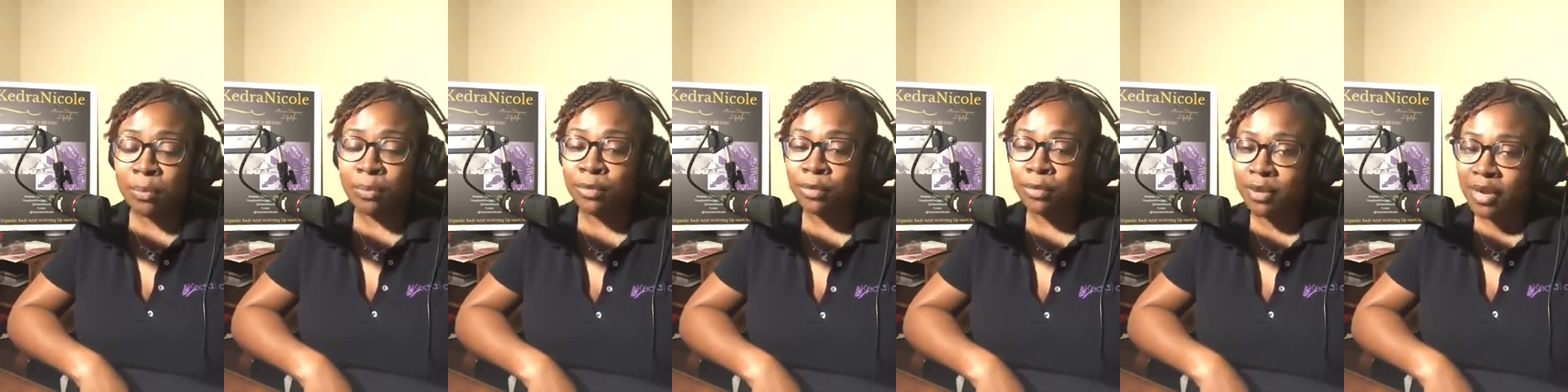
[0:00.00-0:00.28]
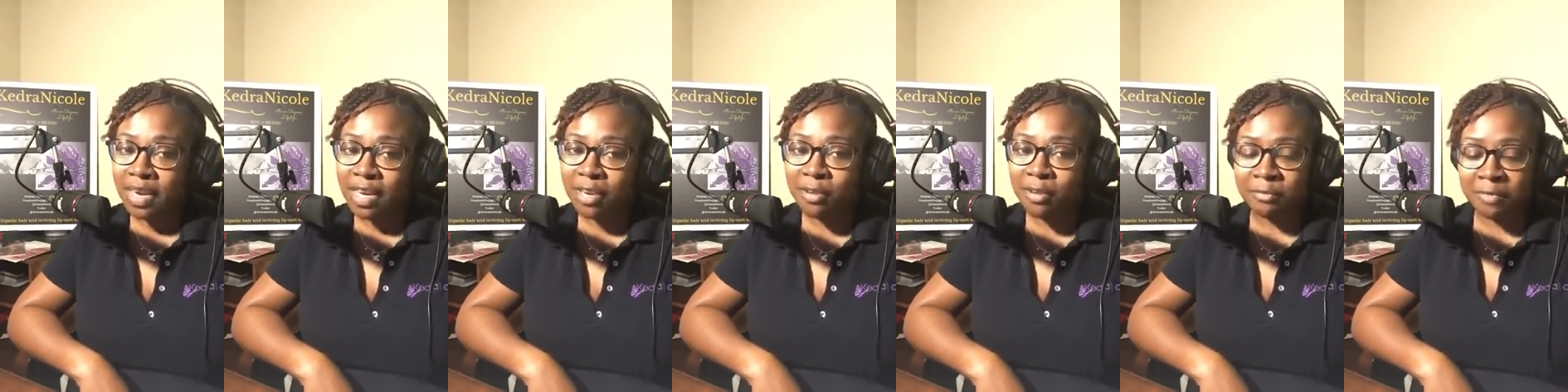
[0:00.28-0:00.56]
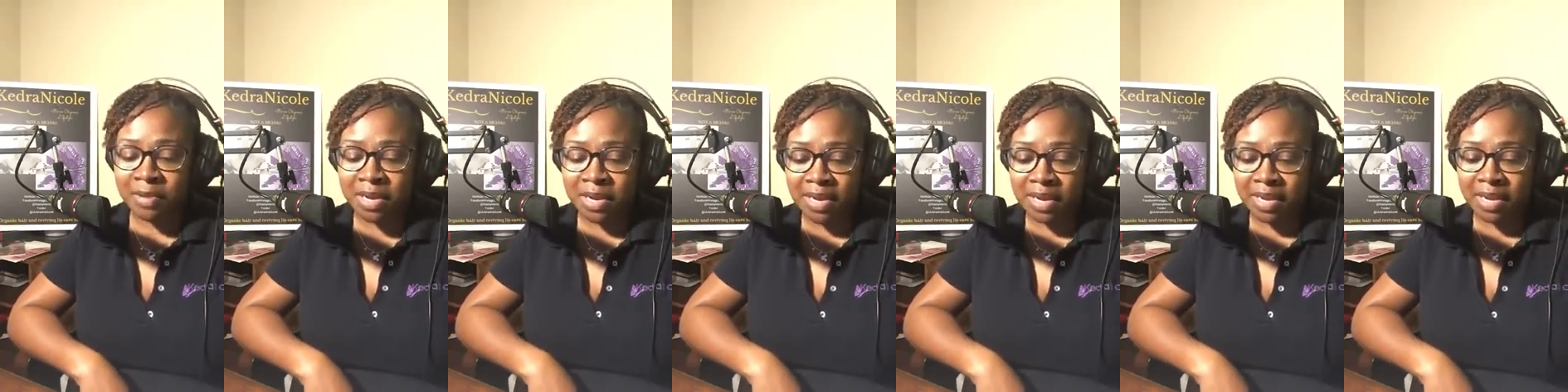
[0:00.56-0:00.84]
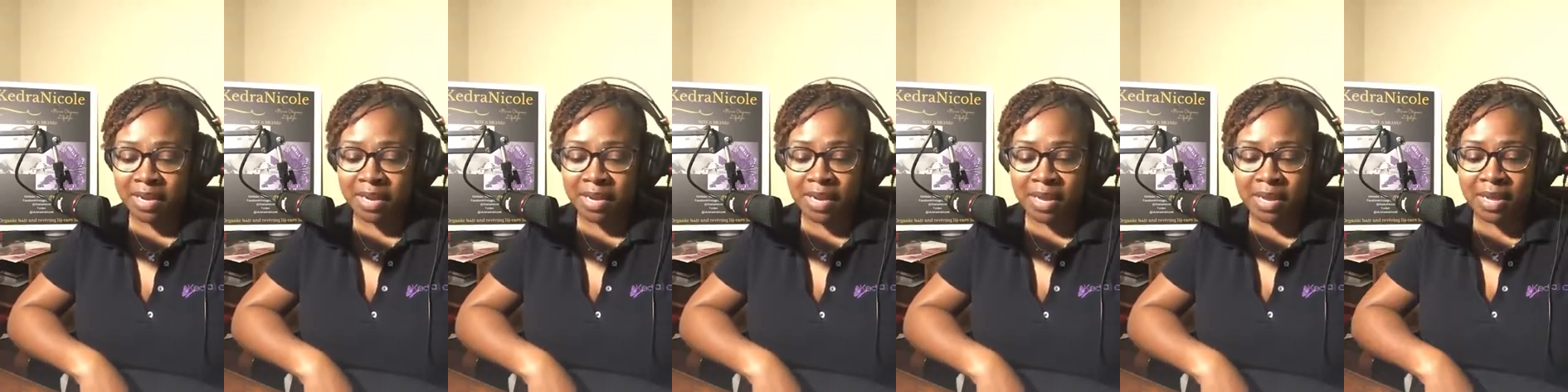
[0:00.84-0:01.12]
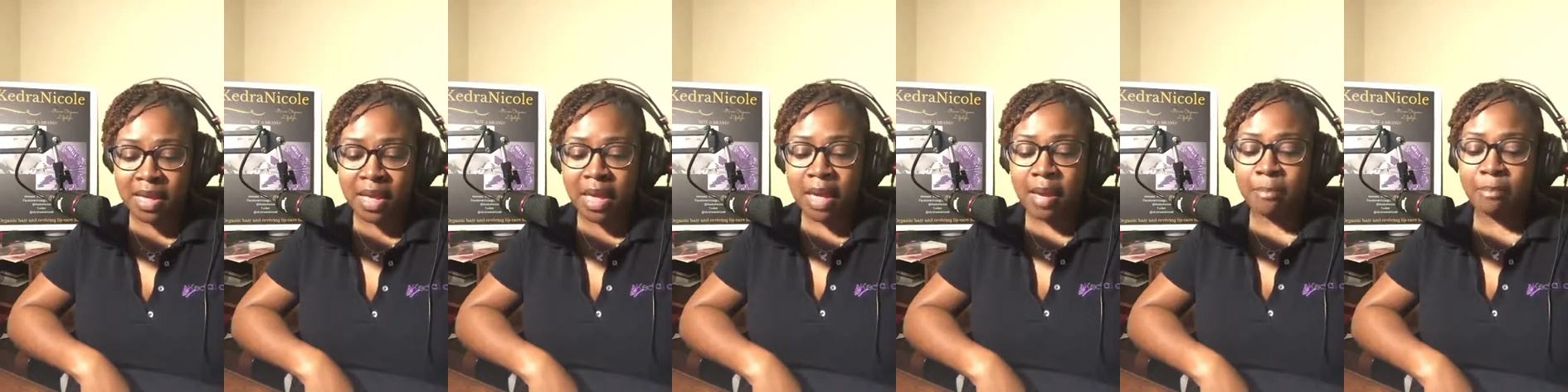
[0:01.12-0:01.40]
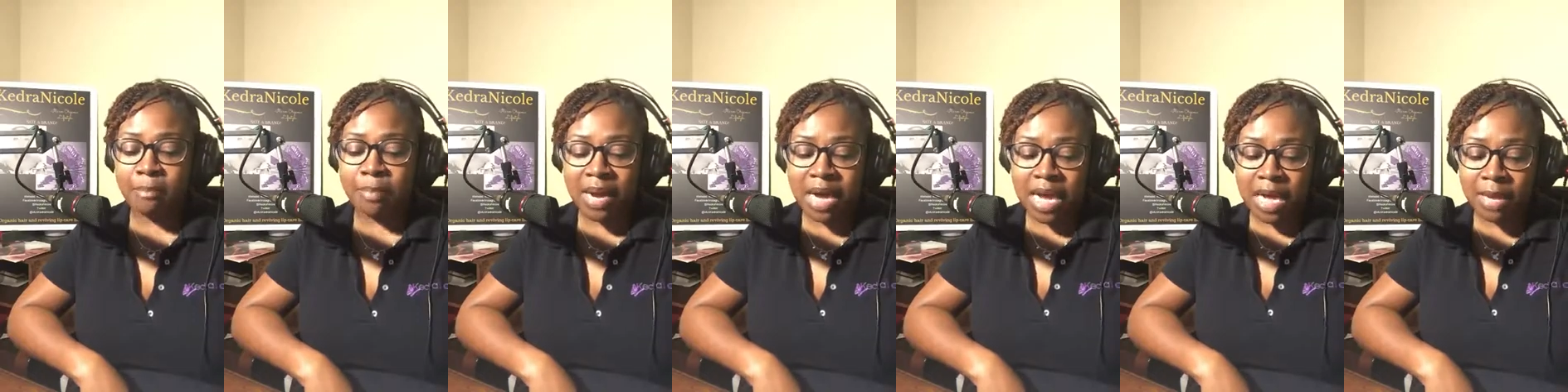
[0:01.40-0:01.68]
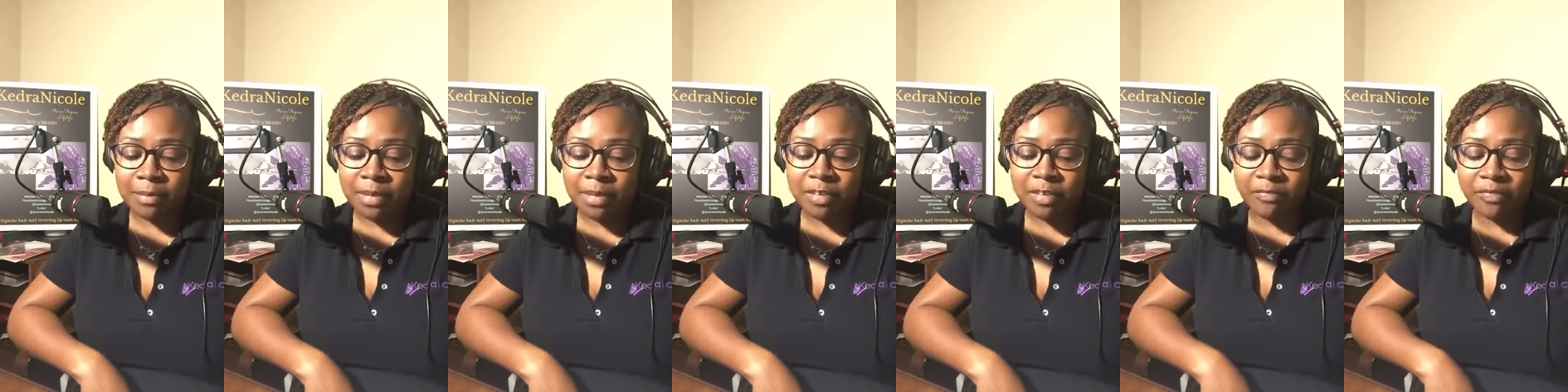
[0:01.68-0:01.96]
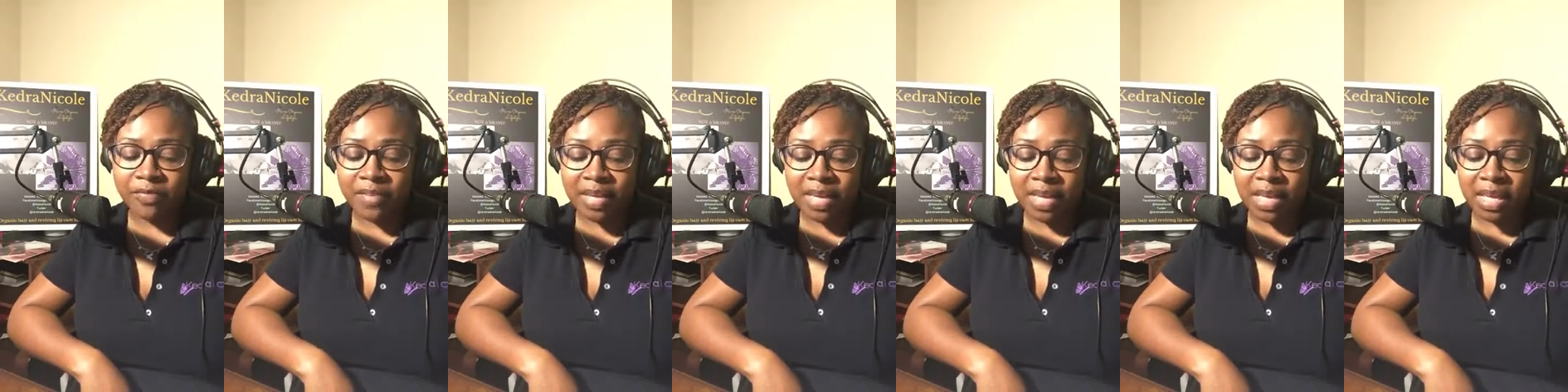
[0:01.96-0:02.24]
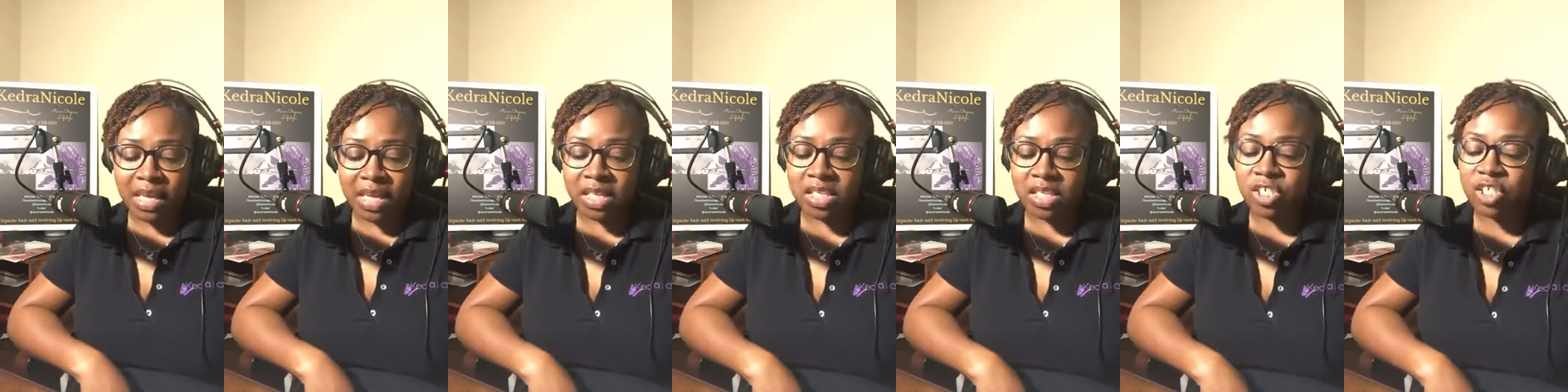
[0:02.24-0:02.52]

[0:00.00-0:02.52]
Pretty Ricky, Bobby V,